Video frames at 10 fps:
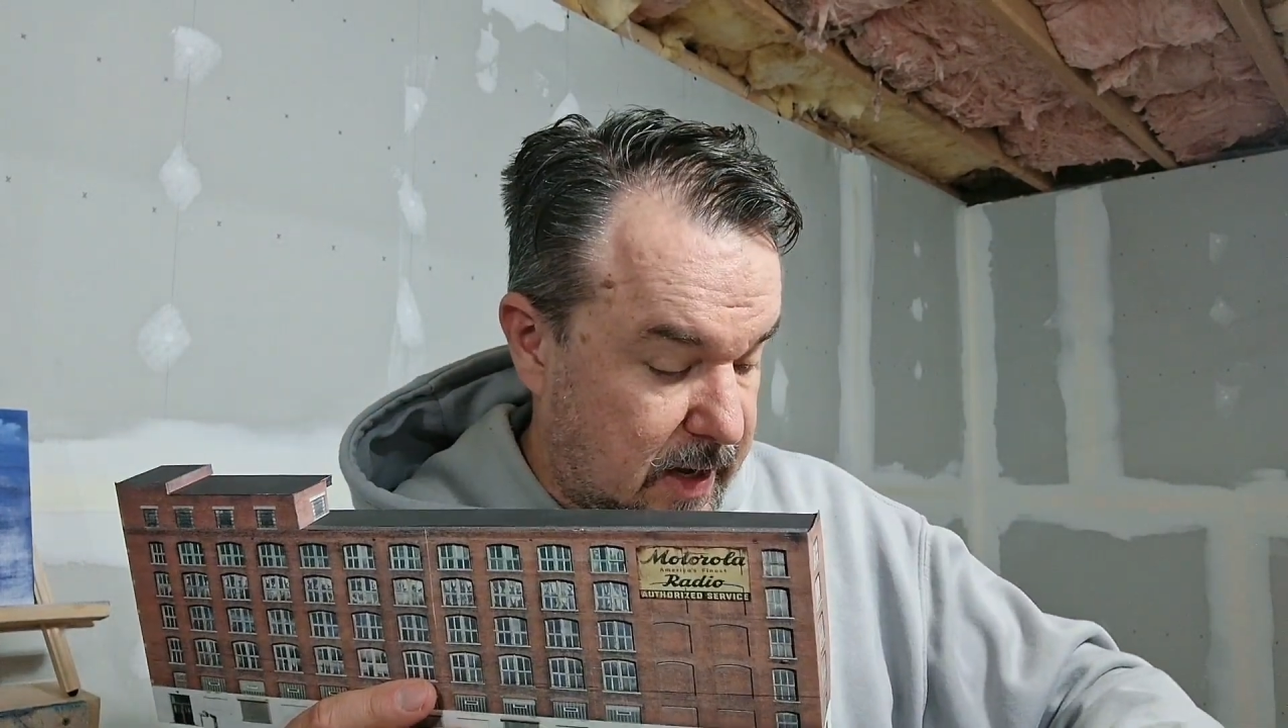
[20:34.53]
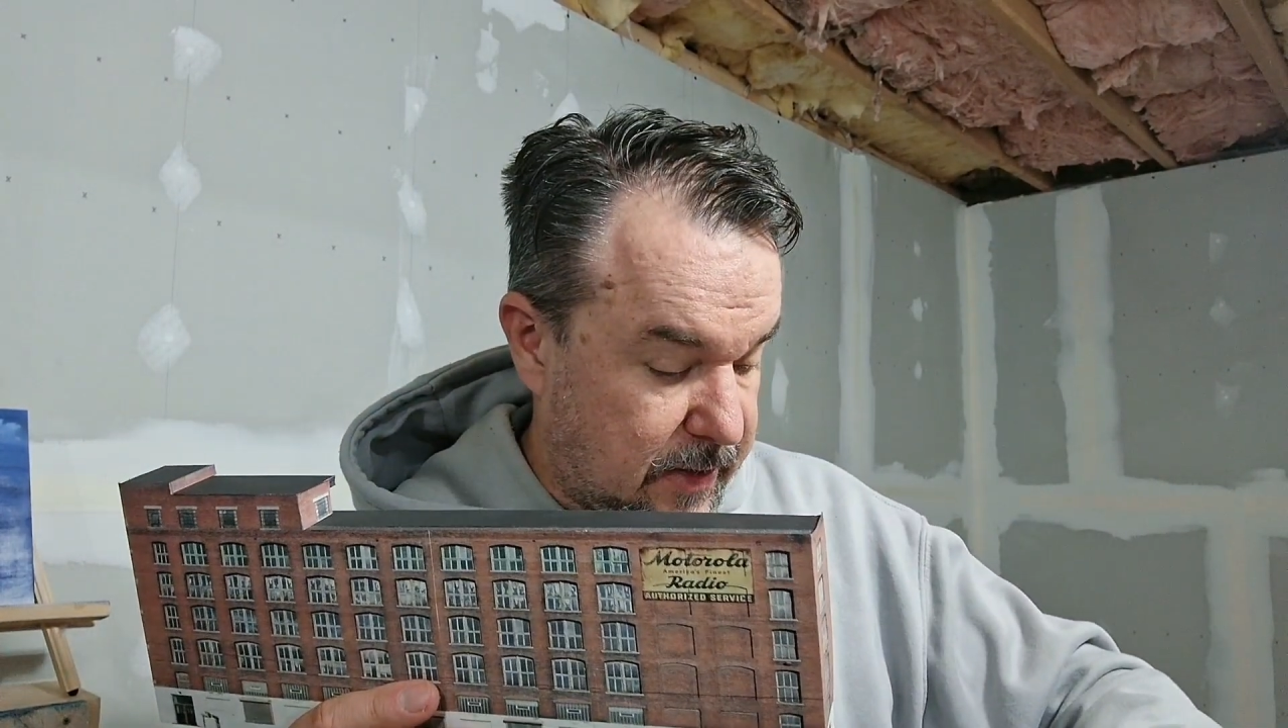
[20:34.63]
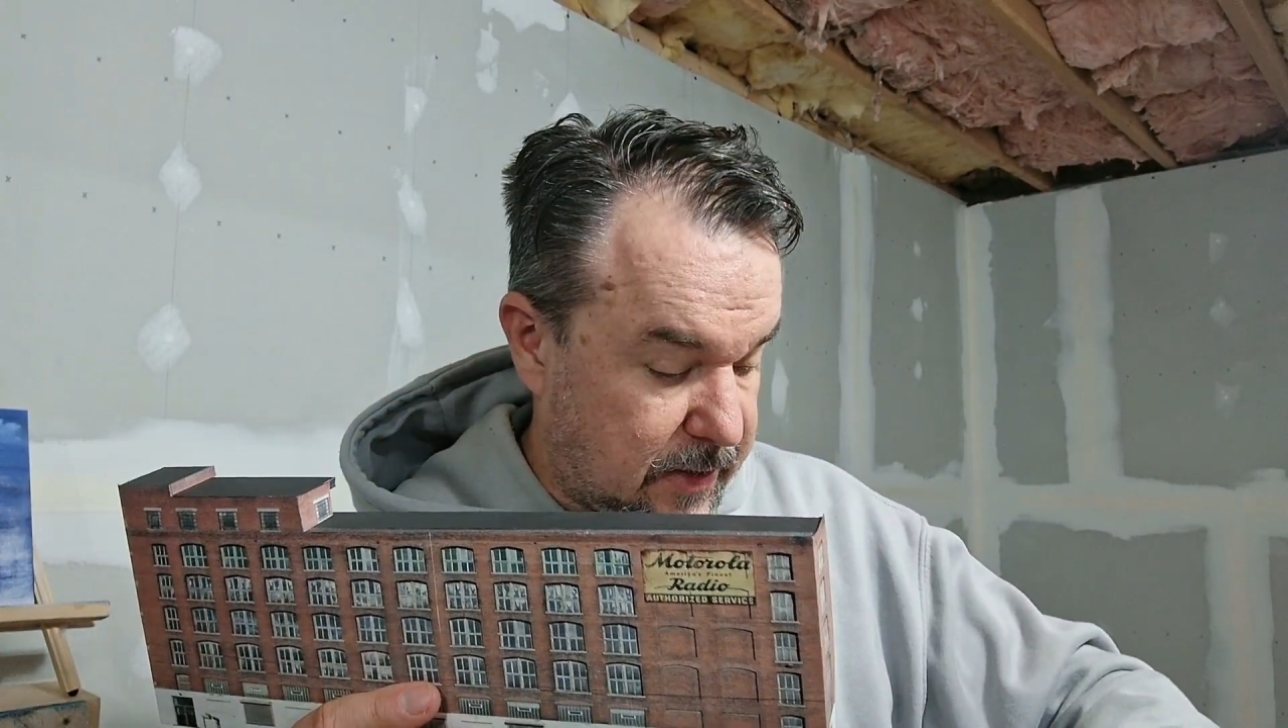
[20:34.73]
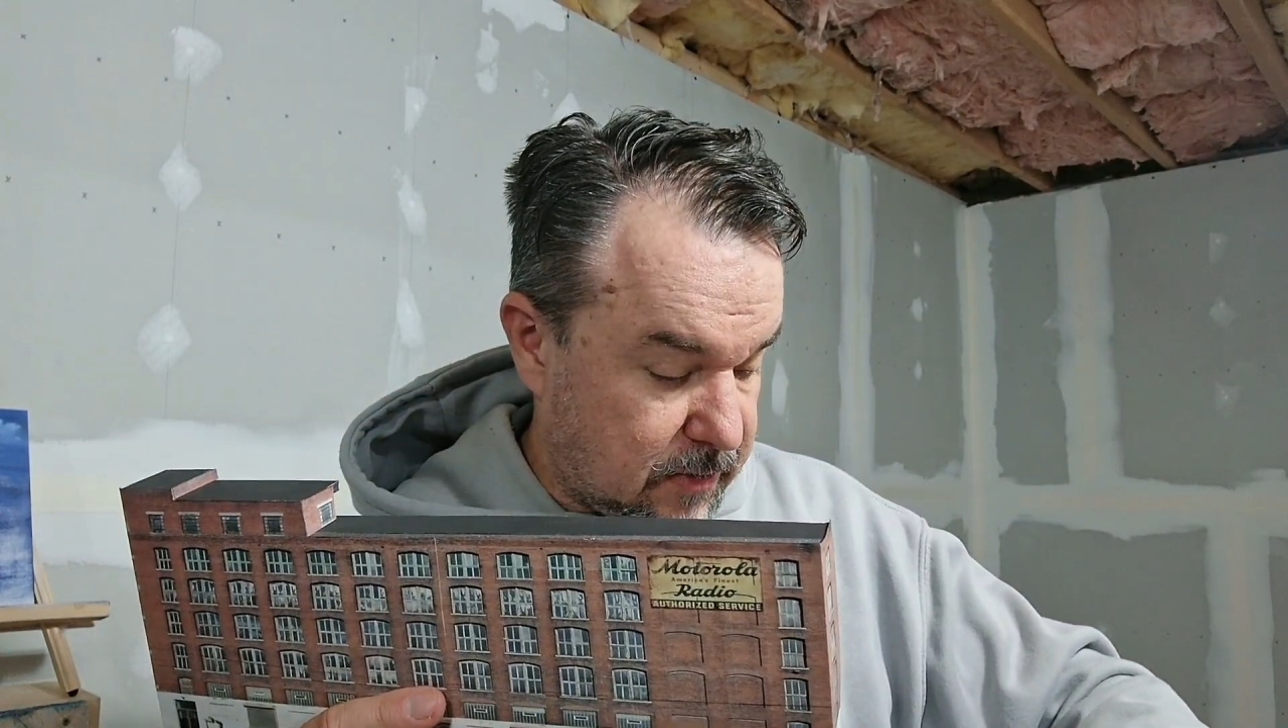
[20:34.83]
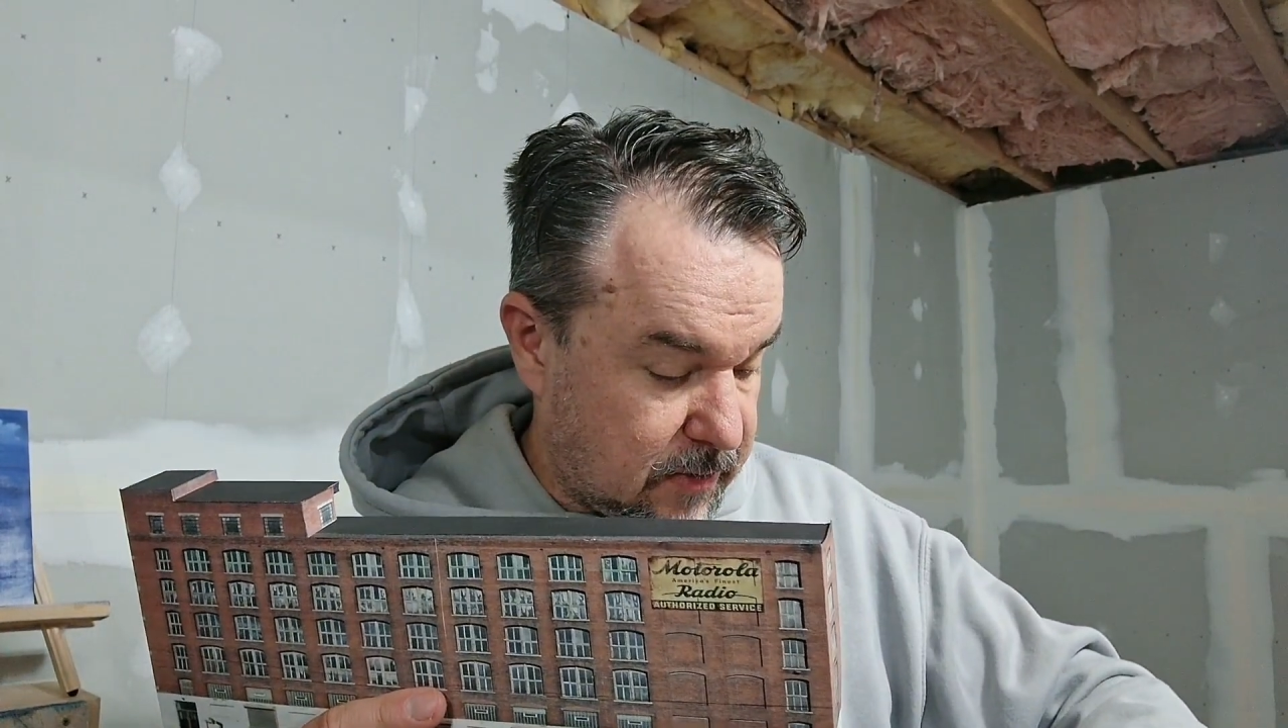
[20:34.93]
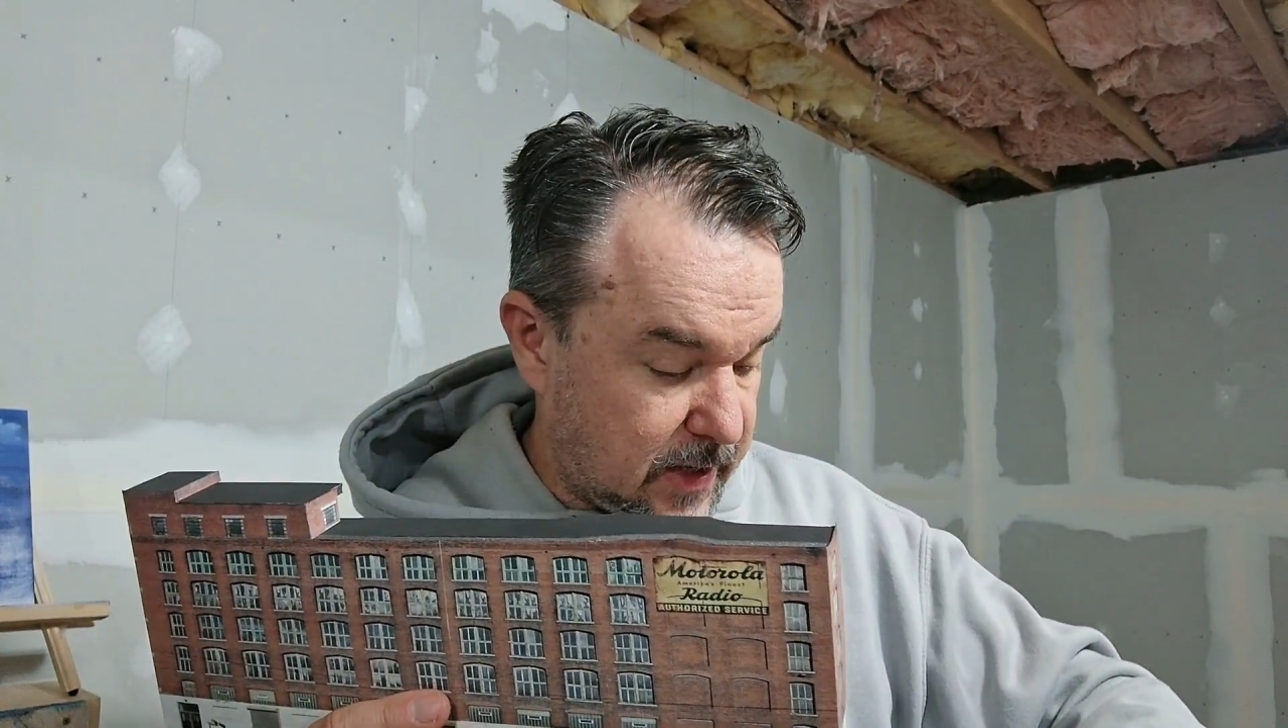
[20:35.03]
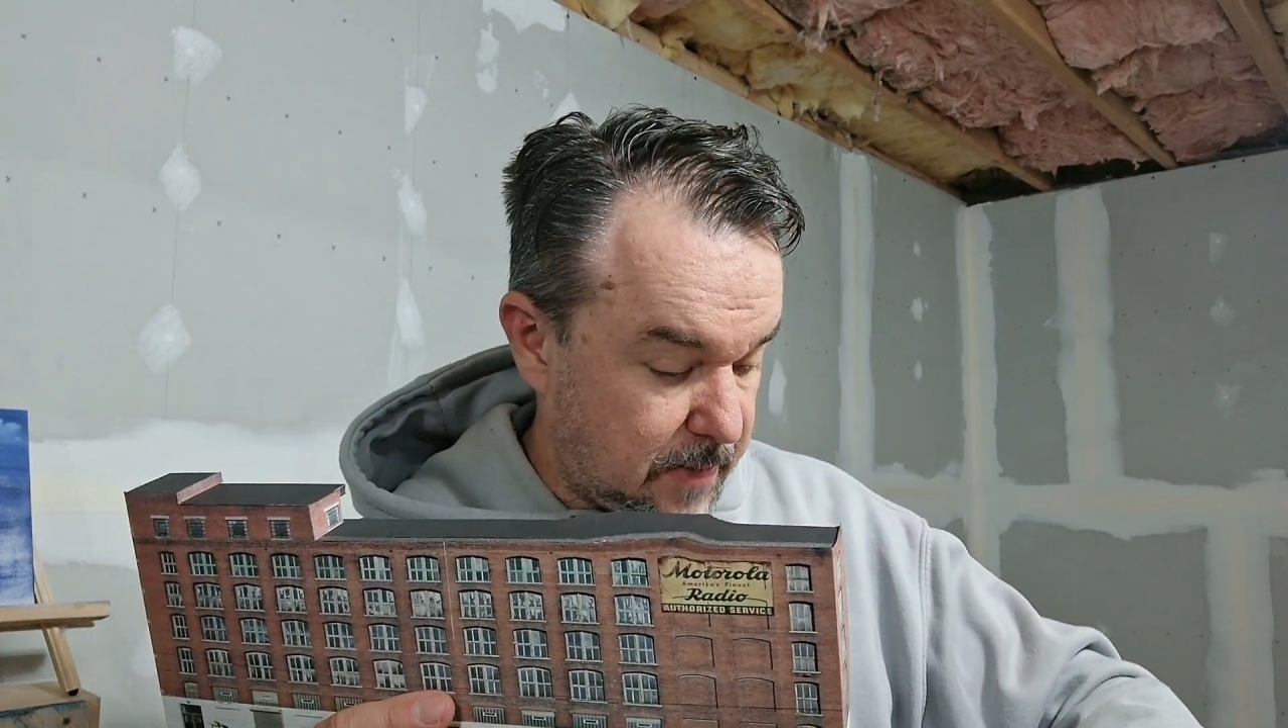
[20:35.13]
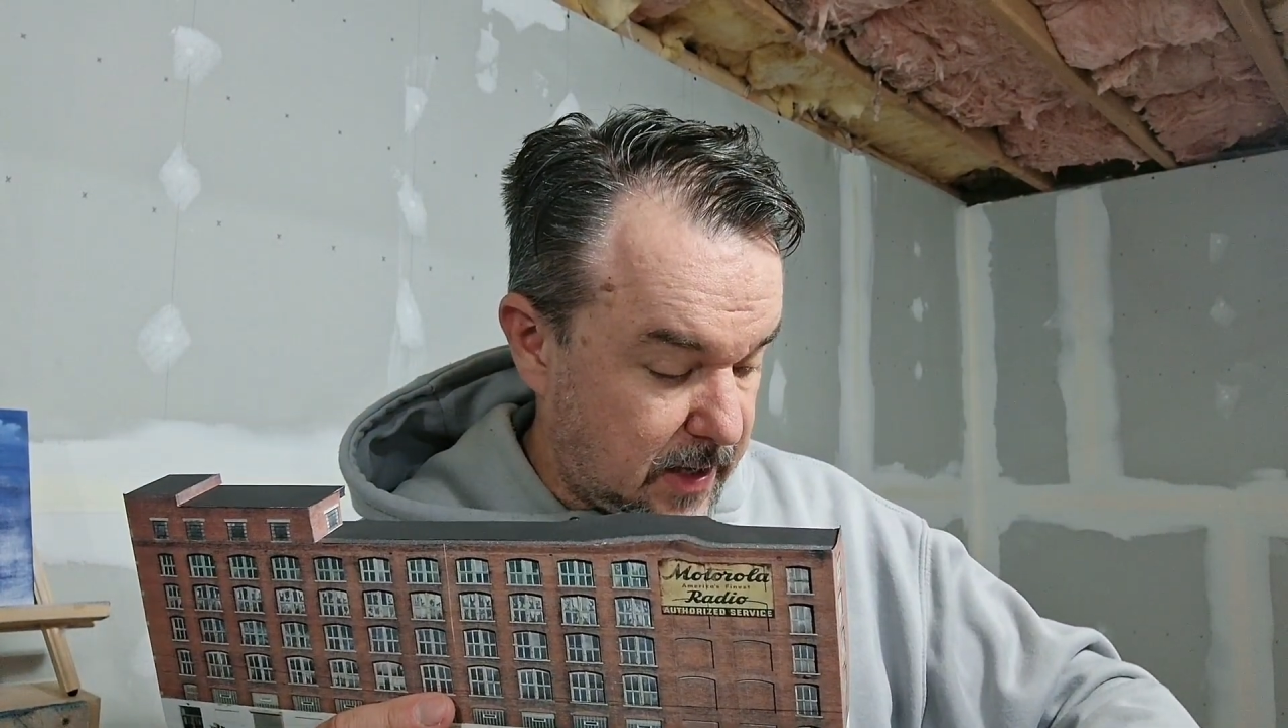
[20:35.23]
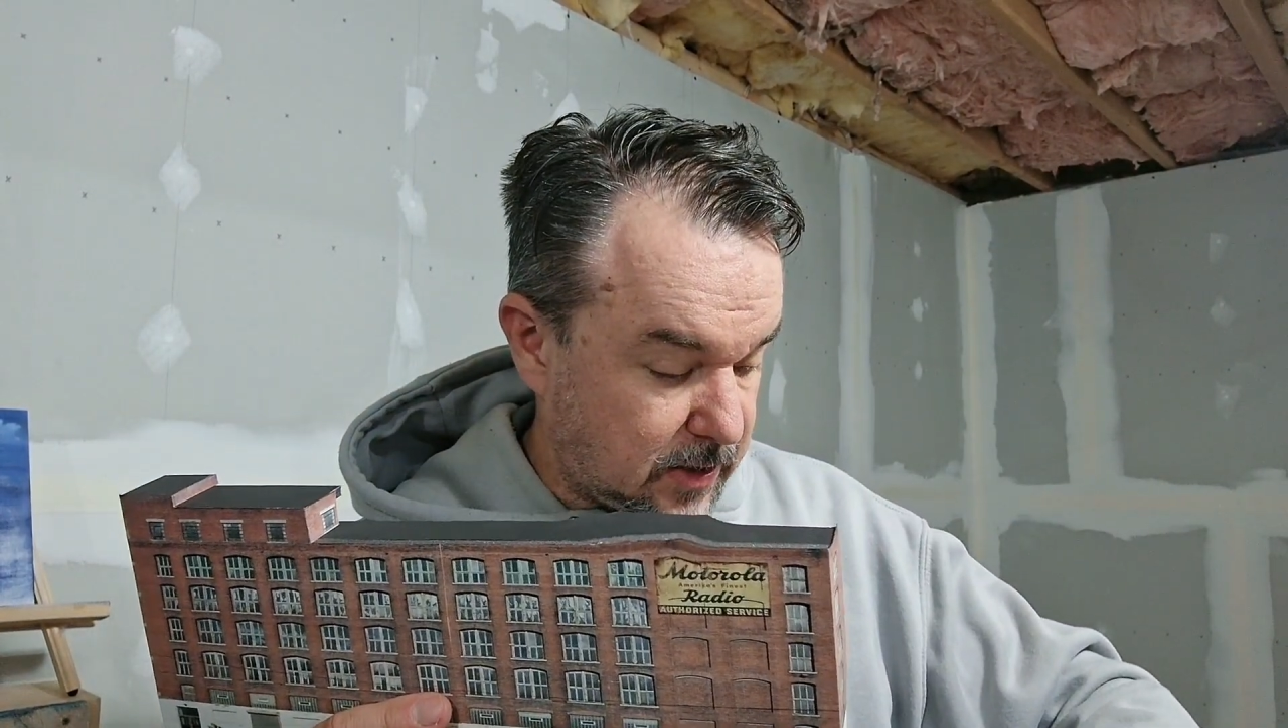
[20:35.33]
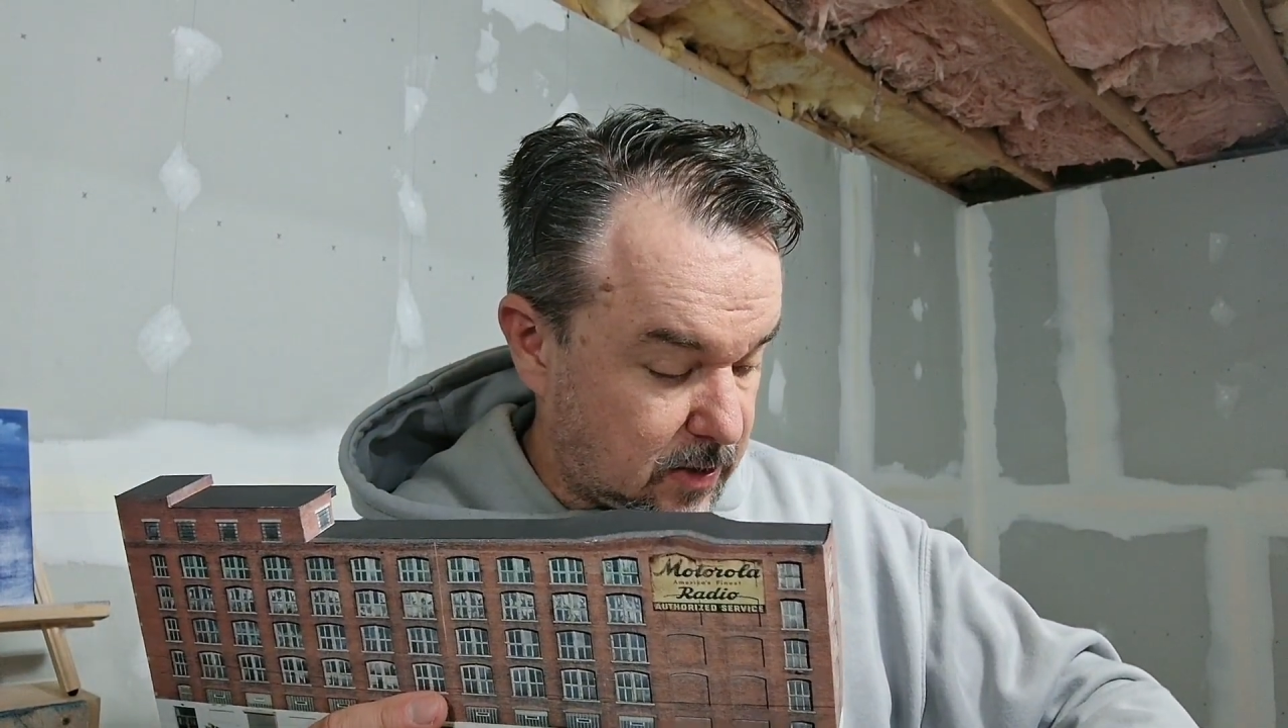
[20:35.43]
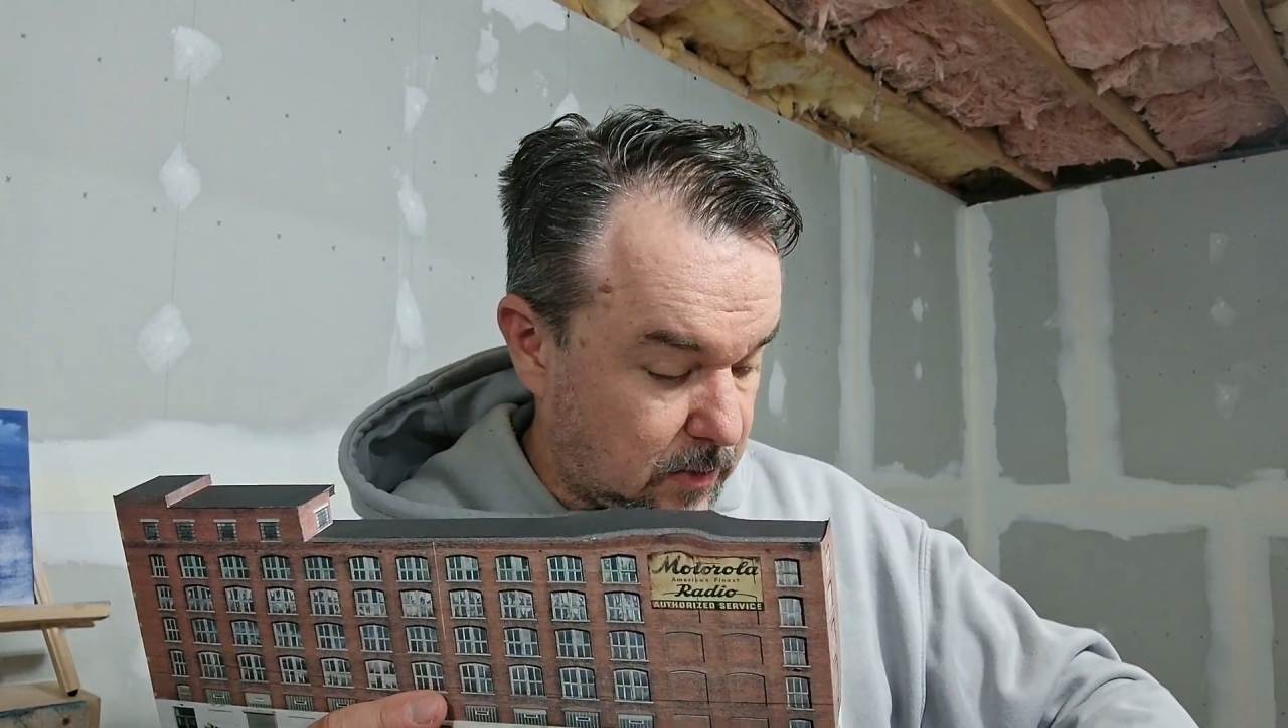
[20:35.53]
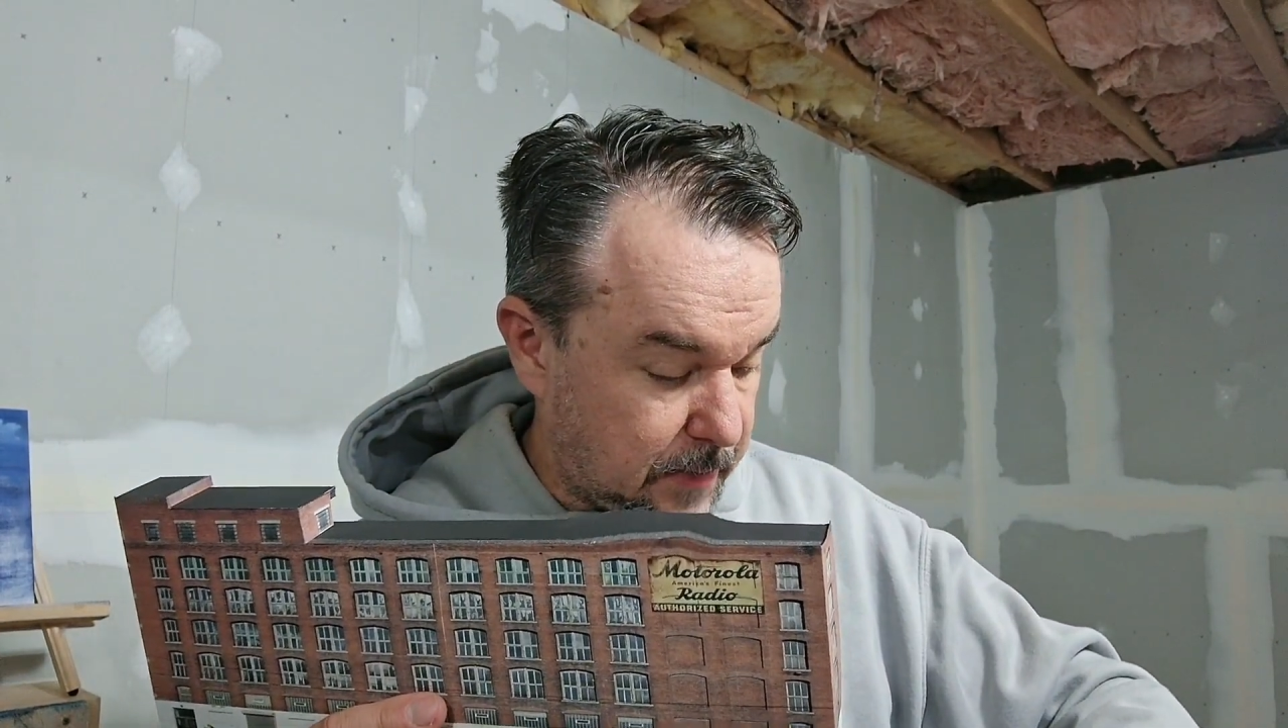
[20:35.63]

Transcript: a three-dimensional